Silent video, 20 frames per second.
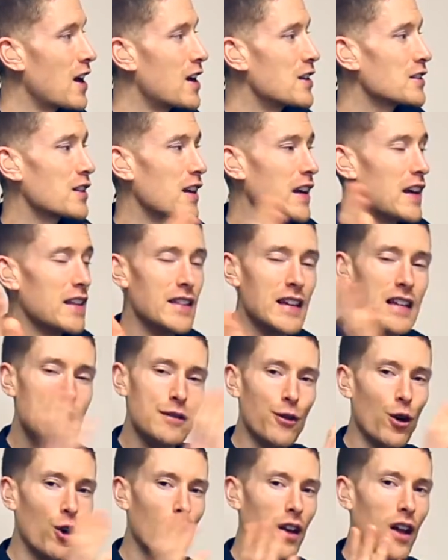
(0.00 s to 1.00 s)
So in these
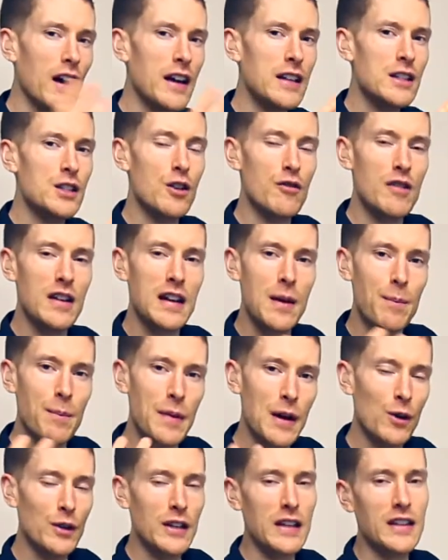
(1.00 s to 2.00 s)
4 lines, you're really
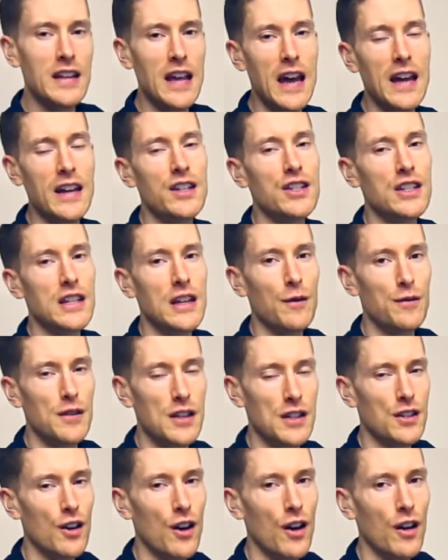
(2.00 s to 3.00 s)
building the energy of the
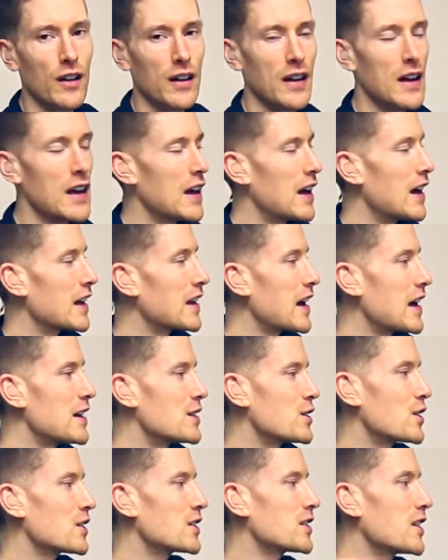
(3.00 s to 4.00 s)
song. Okay,
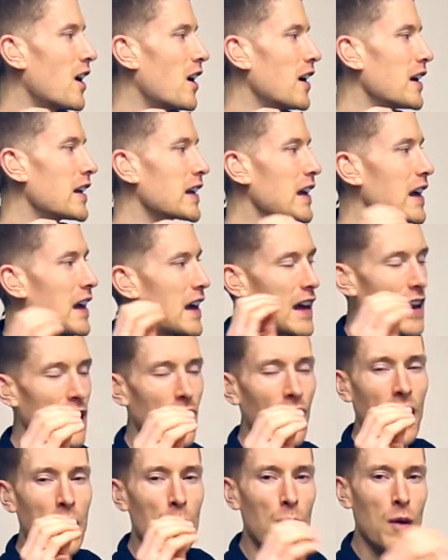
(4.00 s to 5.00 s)
so you're starting in
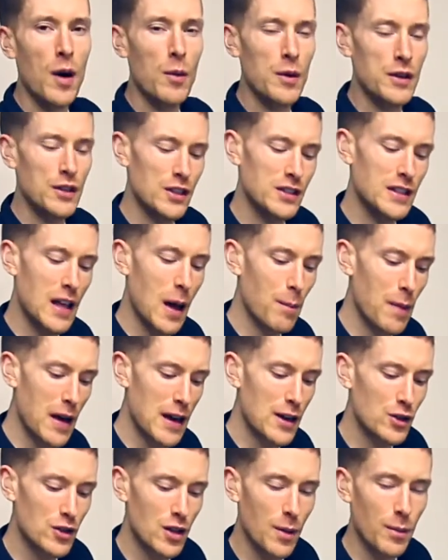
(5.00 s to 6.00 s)
line 1 with just that
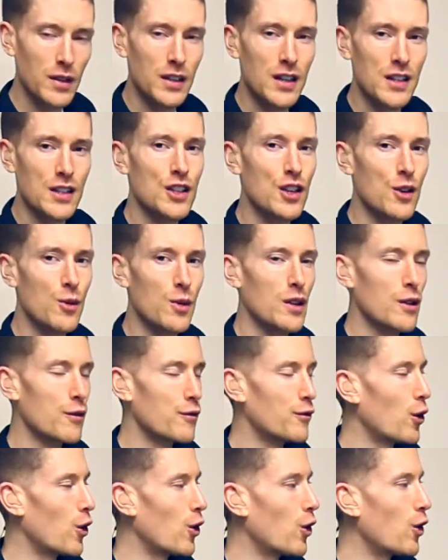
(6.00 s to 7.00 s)
bass drum on the 2 and the
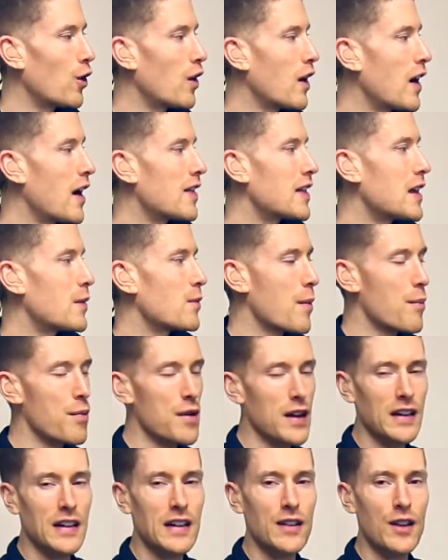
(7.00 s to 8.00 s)
4. Then we're
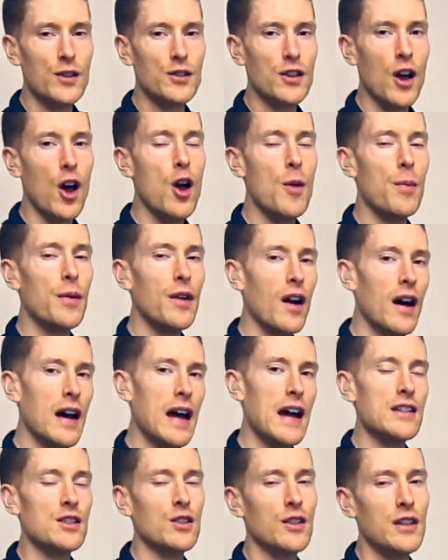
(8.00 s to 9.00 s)
bringing in those open
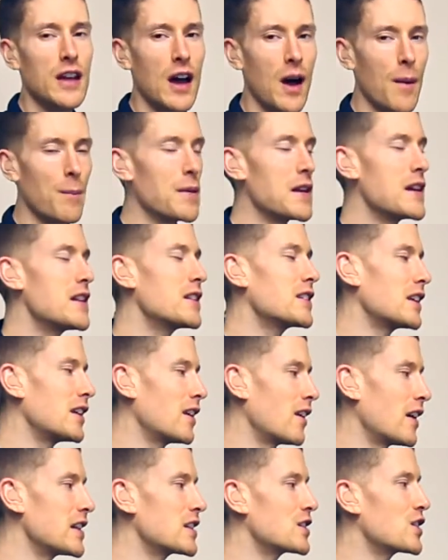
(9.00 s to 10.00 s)
hi-hats on the upbeats in
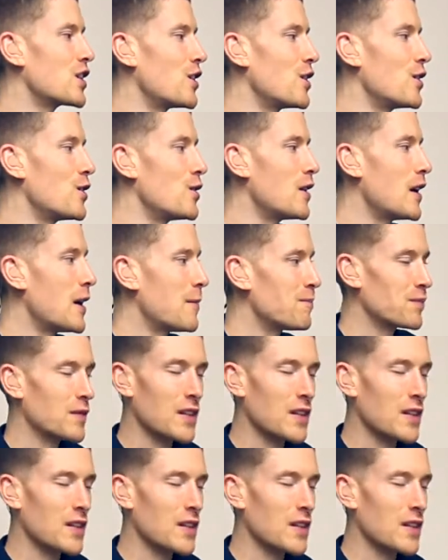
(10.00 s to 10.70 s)
line 2.